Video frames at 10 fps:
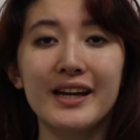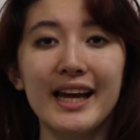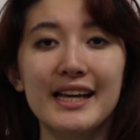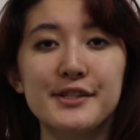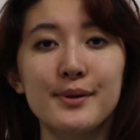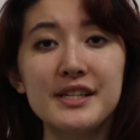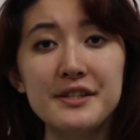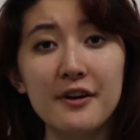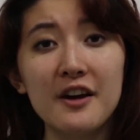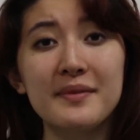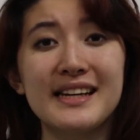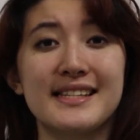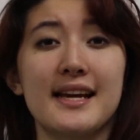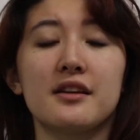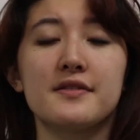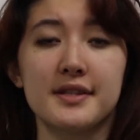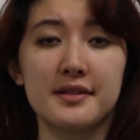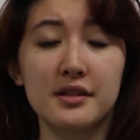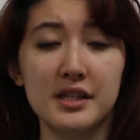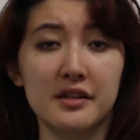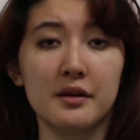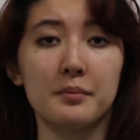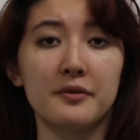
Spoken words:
only has 25 milliseconds to study them